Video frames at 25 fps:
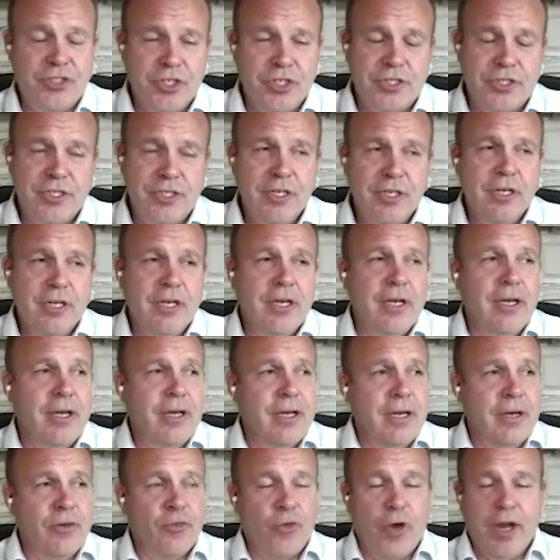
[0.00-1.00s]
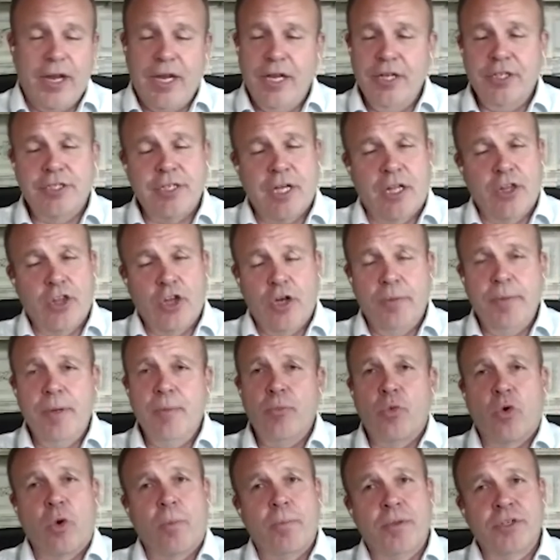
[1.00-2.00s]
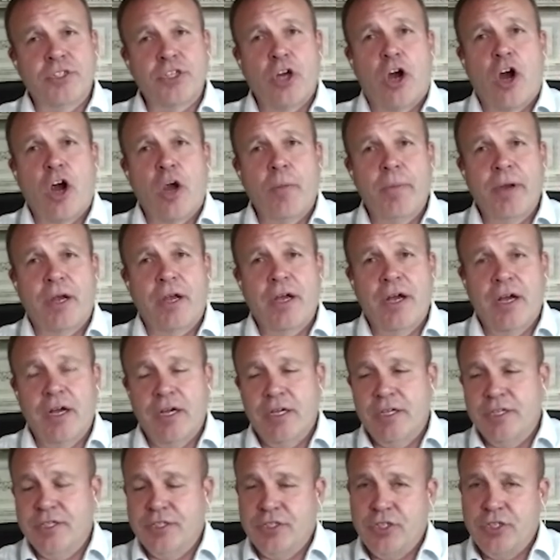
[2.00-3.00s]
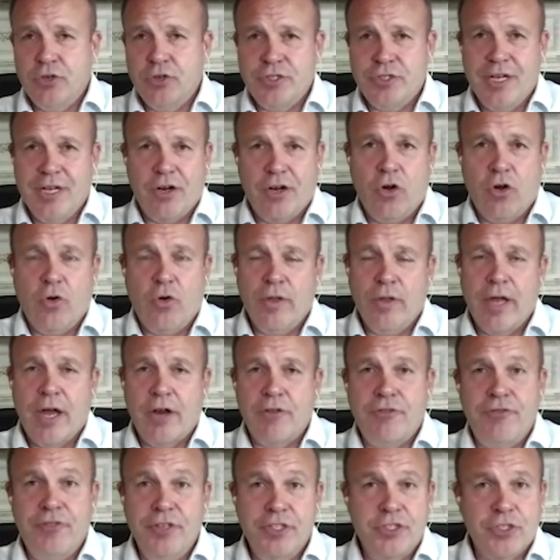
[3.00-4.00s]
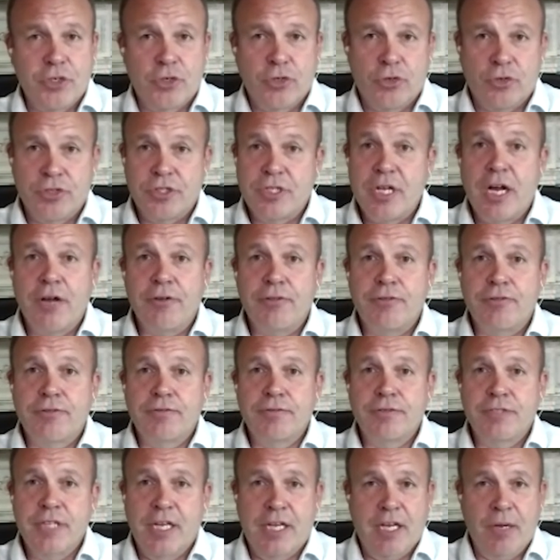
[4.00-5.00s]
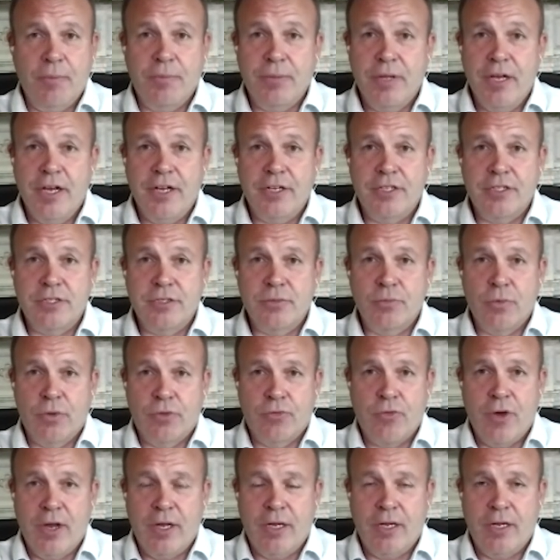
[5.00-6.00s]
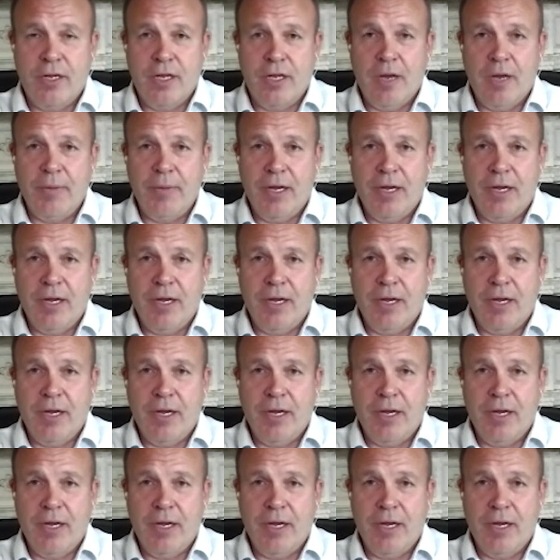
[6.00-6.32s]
It's just Reiki's a little bit more bizarre because there's not a whole lot of physical stuff taking place with Reiki.